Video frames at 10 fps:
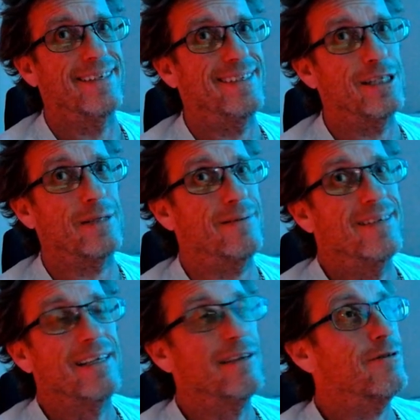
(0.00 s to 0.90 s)
just,
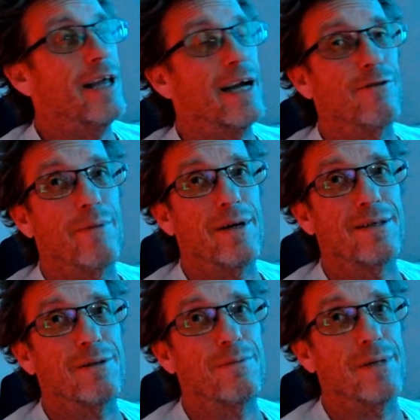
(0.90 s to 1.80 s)
for lack of a better
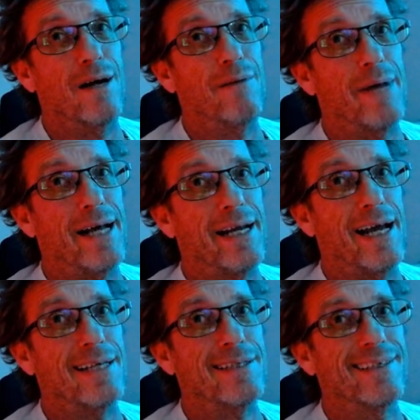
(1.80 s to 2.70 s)
term, beyond
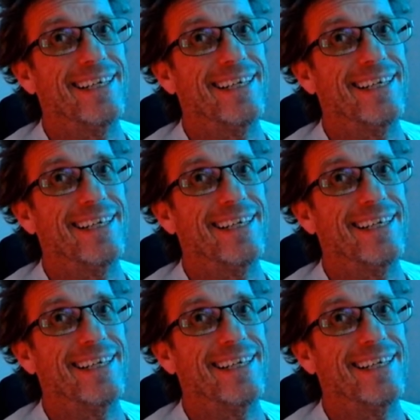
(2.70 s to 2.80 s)
badass.